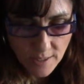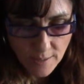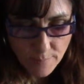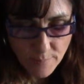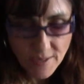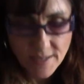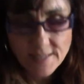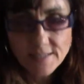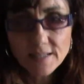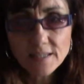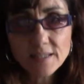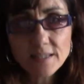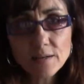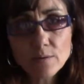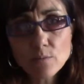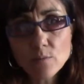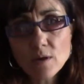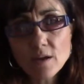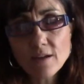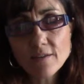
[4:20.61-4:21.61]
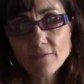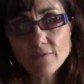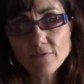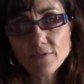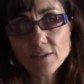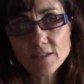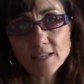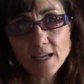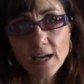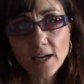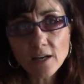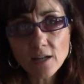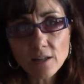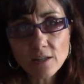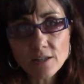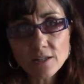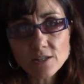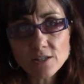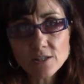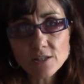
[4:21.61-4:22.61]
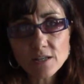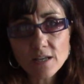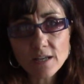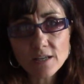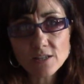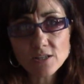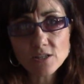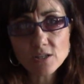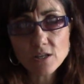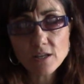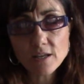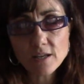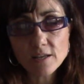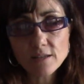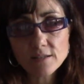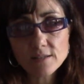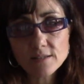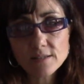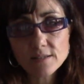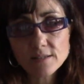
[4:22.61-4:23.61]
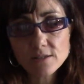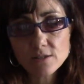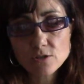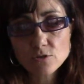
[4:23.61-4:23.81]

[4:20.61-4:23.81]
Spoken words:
basically if the title is